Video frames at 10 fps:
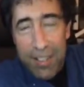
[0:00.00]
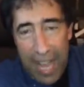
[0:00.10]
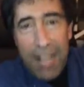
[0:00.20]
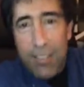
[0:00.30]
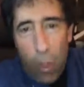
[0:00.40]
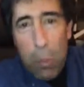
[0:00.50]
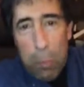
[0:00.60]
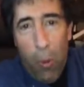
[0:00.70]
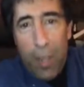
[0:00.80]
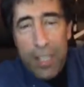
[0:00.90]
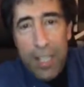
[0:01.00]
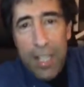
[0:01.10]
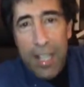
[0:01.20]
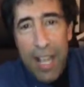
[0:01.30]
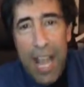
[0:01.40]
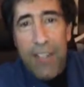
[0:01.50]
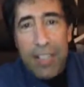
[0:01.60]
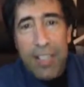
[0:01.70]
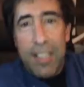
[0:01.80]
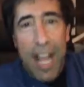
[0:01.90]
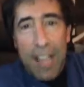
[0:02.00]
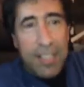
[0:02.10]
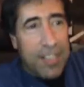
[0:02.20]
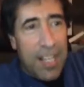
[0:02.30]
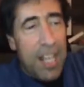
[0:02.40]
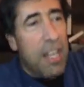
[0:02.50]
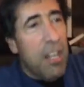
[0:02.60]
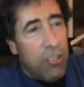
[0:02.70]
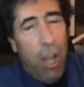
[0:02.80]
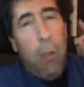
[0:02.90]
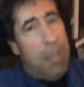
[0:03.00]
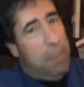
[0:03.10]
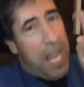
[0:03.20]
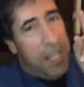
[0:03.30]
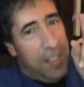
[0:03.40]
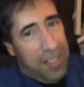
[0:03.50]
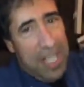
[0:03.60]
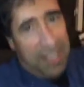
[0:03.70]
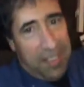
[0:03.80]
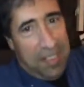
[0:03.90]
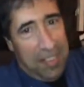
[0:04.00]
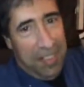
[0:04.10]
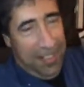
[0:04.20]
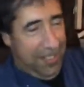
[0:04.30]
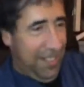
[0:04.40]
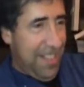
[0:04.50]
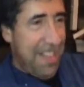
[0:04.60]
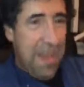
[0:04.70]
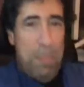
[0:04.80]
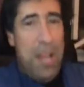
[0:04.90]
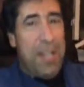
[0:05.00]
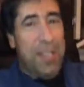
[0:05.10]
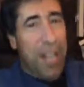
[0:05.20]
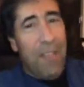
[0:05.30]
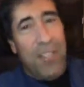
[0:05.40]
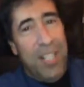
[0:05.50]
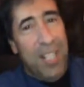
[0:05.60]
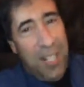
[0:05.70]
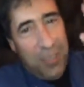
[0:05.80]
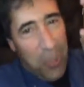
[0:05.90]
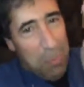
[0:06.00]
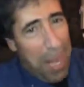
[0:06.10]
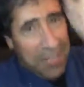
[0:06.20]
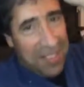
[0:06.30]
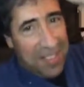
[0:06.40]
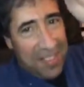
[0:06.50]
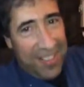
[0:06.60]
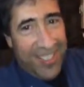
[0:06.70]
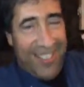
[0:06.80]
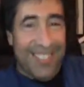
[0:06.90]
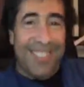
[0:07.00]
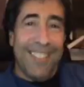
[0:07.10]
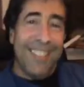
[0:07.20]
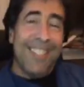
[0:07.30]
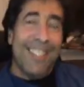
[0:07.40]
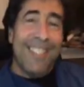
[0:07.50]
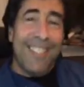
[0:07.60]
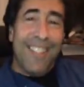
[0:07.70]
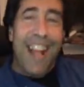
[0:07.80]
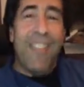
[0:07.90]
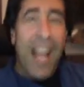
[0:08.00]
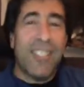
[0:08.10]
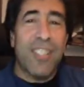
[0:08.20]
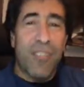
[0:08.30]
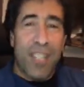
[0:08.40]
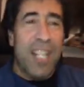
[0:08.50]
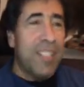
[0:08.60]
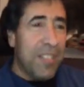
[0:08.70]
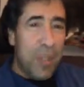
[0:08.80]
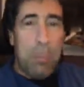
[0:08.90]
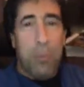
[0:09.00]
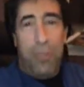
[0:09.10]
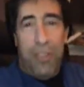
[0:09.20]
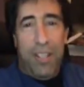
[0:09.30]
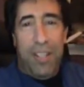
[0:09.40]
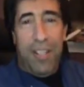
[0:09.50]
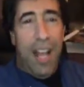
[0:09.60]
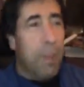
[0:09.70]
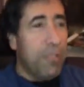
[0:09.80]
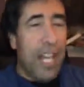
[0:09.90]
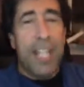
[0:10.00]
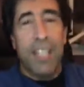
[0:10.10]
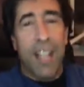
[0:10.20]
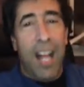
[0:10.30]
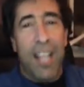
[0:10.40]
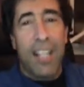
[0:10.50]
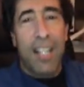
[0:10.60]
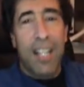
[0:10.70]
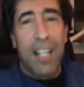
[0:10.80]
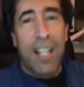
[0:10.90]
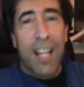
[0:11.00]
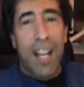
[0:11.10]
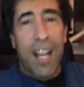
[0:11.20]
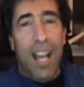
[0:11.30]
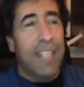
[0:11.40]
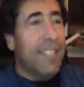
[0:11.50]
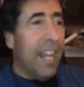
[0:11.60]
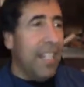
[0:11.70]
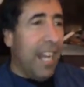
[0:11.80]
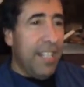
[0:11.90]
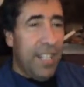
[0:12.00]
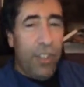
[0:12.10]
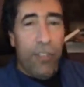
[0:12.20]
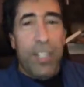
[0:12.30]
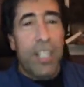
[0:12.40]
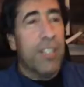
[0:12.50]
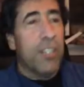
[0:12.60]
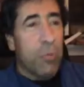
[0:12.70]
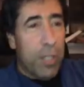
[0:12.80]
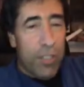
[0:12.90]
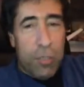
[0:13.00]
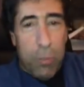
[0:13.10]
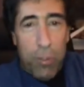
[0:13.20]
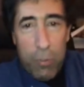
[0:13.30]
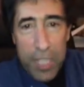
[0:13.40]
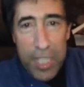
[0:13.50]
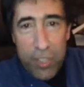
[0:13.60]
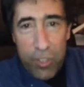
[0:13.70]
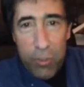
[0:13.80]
That's the whole point. Andrea has to say, no, he'd be 86. He'd be 87 in 2 months. And that just relates to the booth. I'm standing in line. I say, I need 3. He said, you want this booth? What do you need,